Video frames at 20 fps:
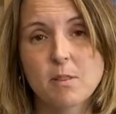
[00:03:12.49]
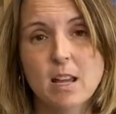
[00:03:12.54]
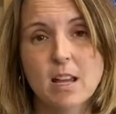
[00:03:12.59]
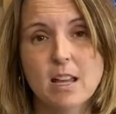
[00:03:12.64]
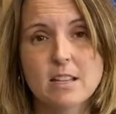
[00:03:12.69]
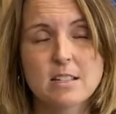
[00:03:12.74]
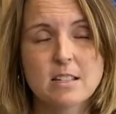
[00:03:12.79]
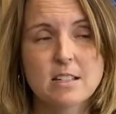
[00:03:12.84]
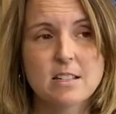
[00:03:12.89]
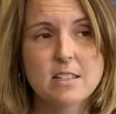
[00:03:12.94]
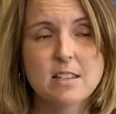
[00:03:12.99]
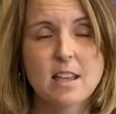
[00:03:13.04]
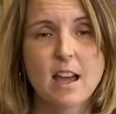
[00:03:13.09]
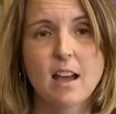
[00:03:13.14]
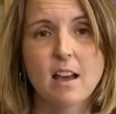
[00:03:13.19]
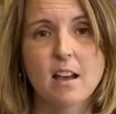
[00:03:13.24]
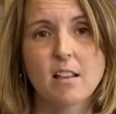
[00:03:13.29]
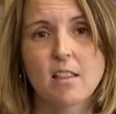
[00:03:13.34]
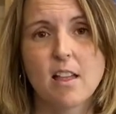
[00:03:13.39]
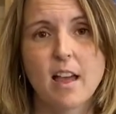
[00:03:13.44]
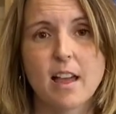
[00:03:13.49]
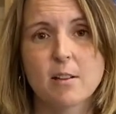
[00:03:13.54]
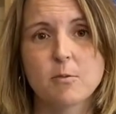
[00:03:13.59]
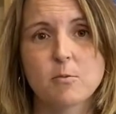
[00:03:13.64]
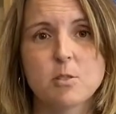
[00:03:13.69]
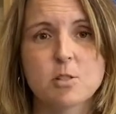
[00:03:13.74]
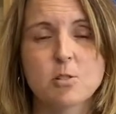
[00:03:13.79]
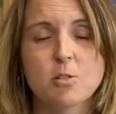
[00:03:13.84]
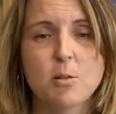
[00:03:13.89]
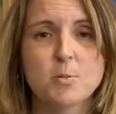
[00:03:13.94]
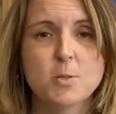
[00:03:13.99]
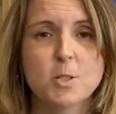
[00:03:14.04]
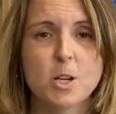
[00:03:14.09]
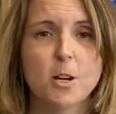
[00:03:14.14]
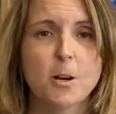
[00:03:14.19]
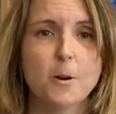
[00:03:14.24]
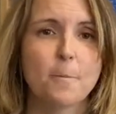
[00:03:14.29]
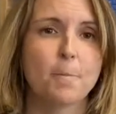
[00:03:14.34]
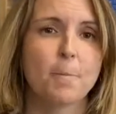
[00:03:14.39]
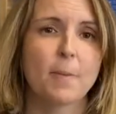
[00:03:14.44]
cases that align with
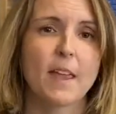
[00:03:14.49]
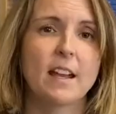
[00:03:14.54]
Scripture,